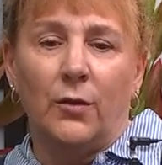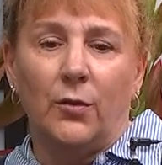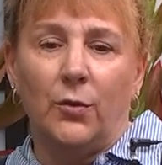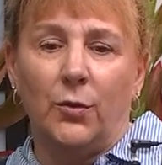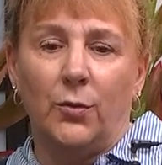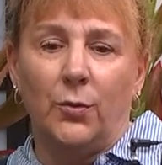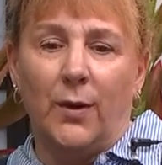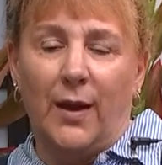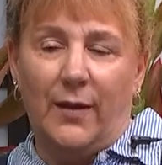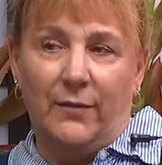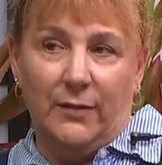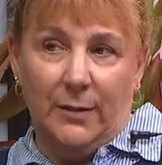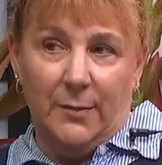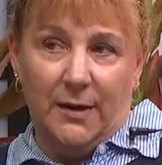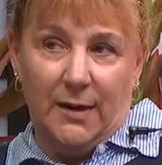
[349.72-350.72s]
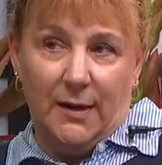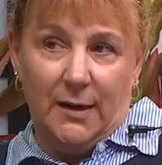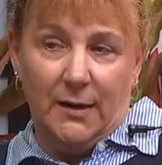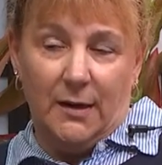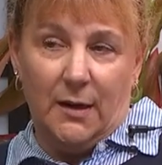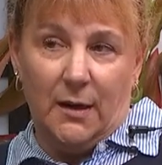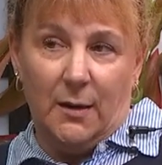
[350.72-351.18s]
who have limited
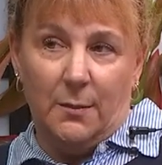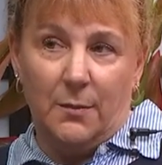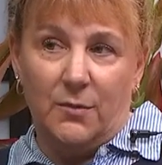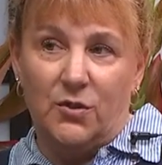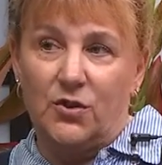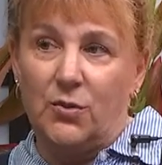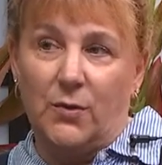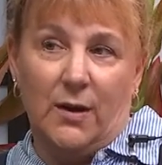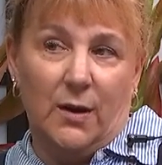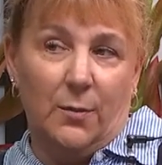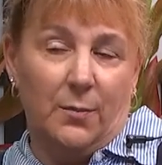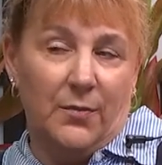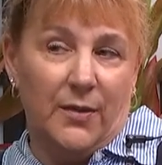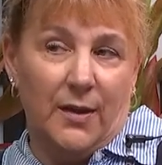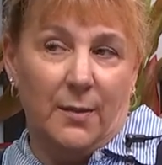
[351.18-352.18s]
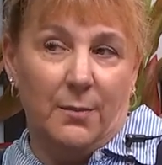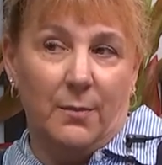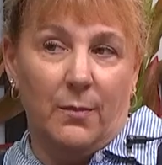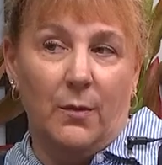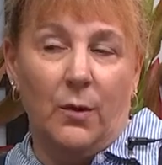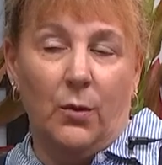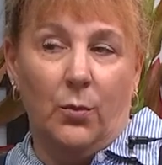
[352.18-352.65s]
income to help
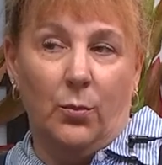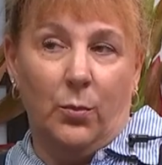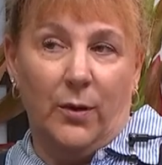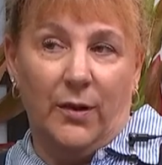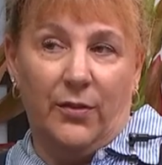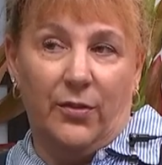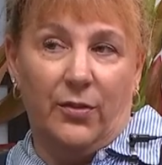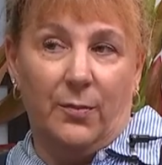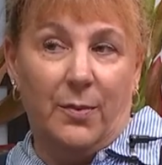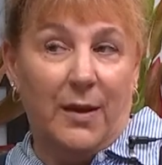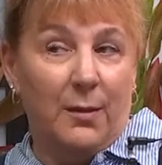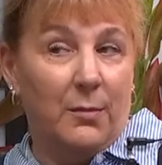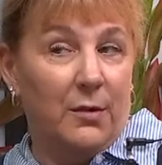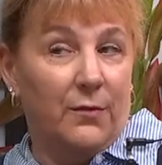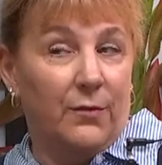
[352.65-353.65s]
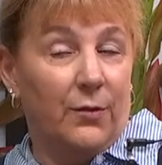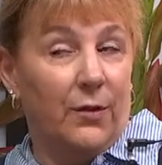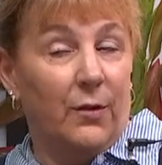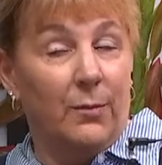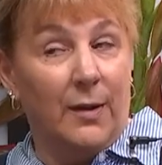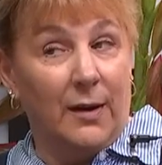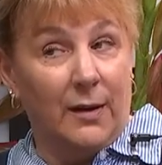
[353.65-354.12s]
them with the payment for
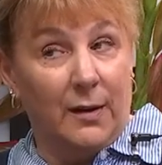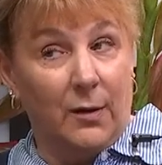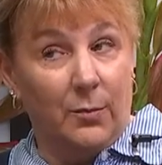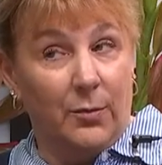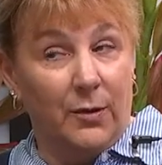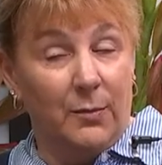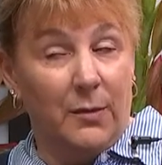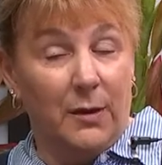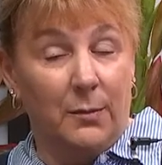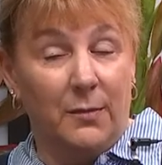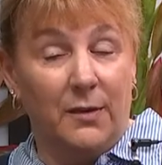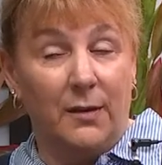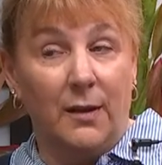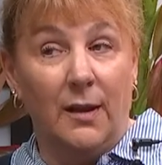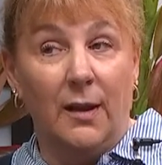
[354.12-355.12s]
their Medicare premiums.